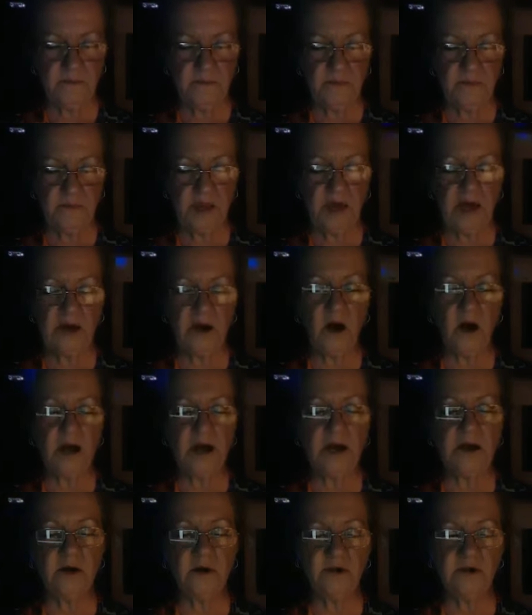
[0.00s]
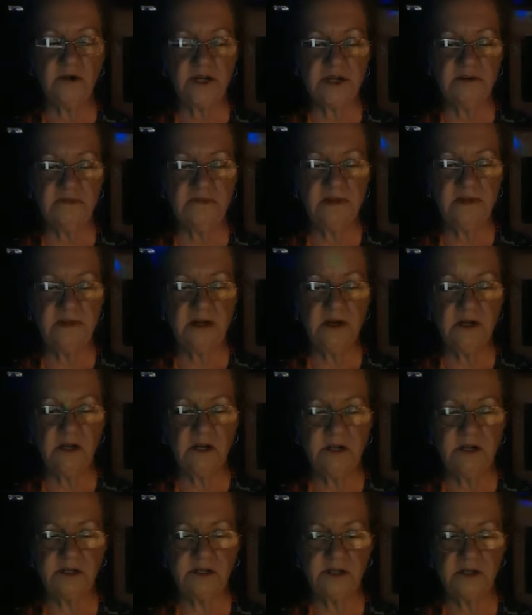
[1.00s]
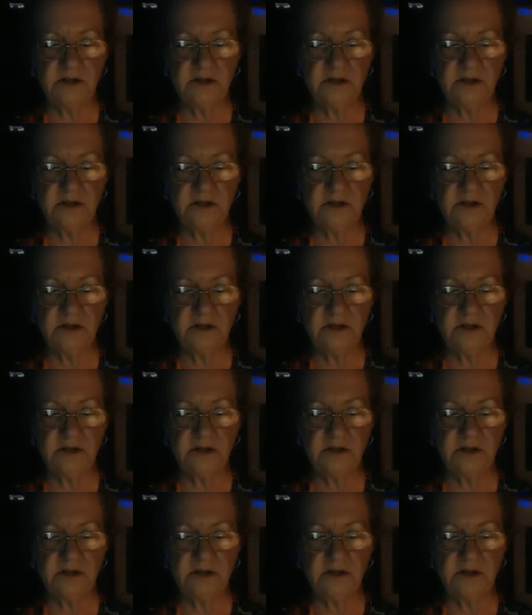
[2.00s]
and our energy fields